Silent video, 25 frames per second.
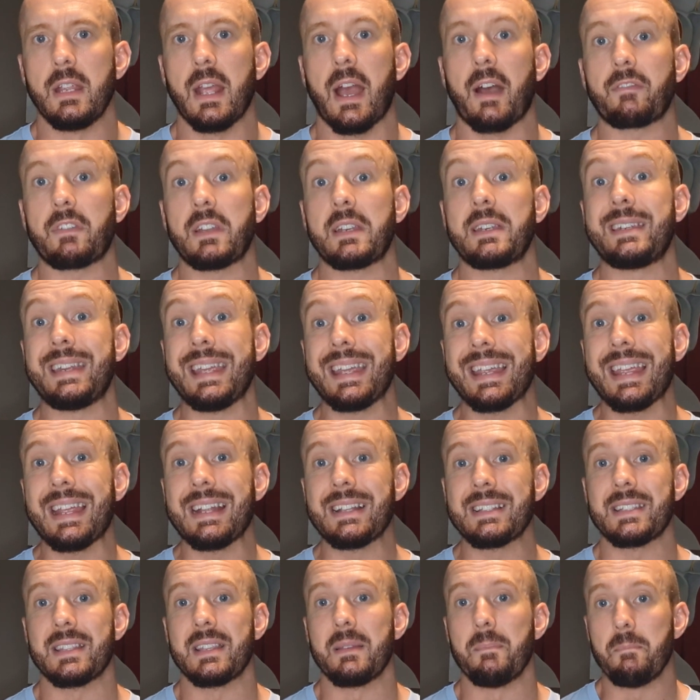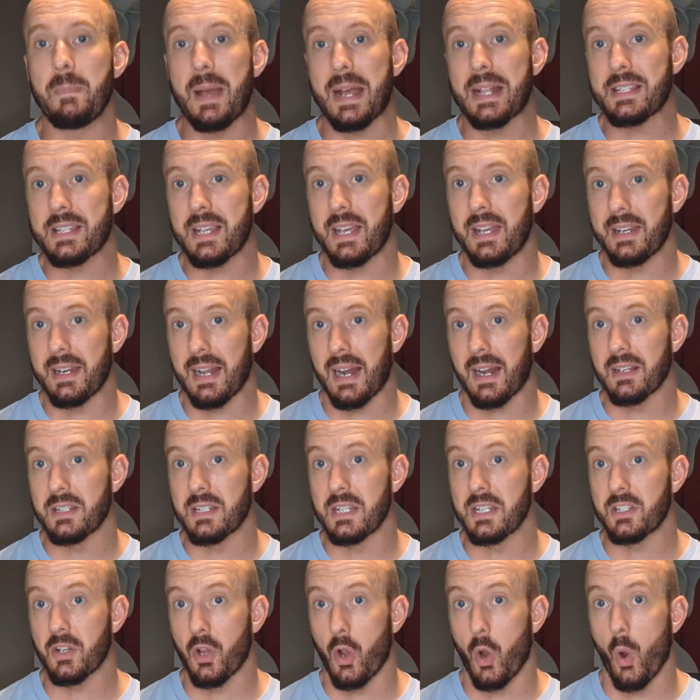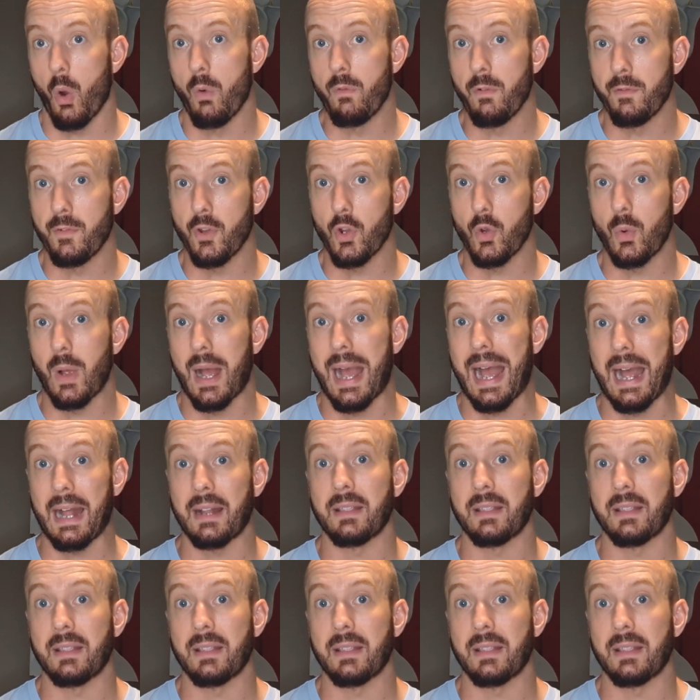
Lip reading: You have to dig into the meta-analysis overview